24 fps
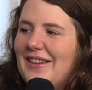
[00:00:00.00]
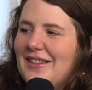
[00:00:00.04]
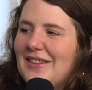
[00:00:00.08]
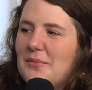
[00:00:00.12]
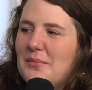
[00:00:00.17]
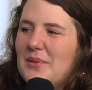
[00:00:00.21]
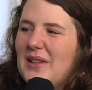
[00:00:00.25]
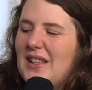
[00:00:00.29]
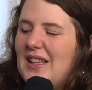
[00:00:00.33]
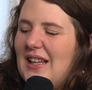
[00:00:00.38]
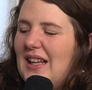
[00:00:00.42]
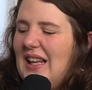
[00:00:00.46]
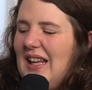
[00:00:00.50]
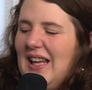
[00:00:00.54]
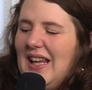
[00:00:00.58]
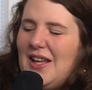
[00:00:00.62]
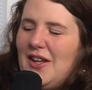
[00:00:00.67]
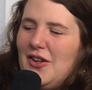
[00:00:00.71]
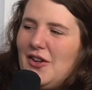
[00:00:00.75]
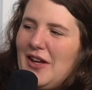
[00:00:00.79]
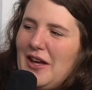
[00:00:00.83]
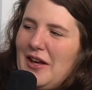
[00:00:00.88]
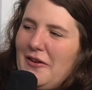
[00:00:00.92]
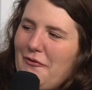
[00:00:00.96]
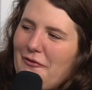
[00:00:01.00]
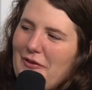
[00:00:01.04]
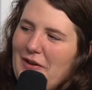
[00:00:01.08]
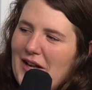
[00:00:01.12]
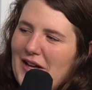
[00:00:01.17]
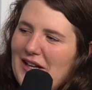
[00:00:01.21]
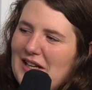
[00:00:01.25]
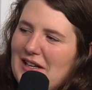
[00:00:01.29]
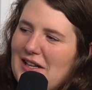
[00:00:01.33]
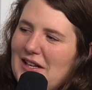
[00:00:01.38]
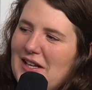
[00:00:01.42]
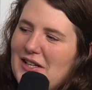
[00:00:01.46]
And they'd be like, hey, you get
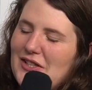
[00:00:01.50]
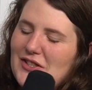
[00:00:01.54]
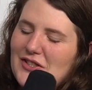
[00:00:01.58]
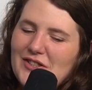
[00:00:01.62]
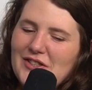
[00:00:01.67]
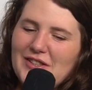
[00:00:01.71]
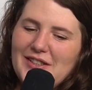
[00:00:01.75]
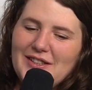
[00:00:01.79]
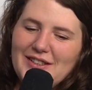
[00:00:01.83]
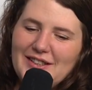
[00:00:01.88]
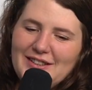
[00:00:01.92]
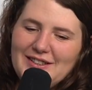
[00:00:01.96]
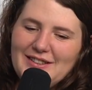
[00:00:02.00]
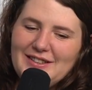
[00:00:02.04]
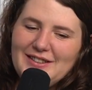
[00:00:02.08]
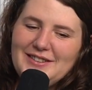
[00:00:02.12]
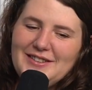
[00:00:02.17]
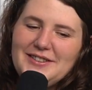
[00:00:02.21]
fanny rash.